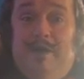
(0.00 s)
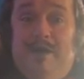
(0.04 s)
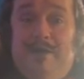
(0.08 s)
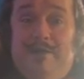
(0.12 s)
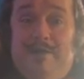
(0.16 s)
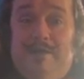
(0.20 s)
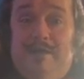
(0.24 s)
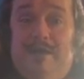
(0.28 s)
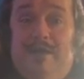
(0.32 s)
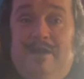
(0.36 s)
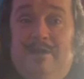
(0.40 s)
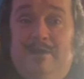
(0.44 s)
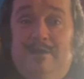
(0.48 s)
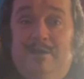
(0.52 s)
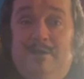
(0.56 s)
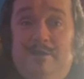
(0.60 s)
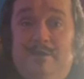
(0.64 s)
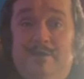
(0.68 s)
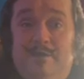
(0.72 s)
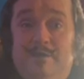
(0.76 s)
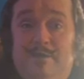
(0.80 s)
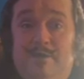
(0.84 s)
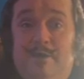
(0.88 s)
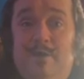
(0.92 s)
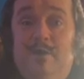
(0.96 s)
son,
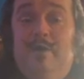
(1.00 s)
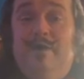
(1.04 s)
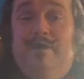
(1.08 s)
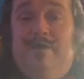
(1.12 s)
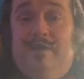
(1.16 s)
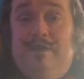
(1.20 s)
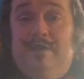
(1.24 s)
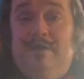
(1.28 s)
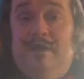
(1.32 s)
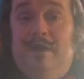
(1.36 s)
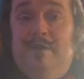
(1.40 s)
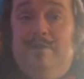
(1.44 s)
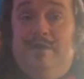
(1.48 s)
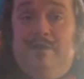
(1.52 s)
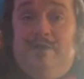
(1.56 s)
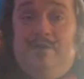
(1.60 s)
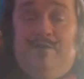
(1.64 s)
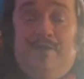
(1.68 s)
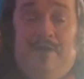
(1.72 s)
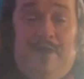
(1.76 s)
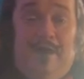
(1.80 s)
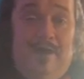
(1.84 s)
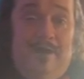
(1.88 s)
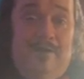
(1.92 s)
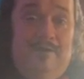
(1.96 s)
who at the time was
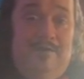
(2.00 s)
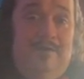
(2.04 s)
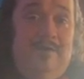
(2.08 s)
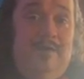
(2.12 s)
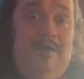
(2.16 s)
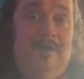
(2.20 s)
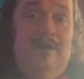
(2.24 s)
5.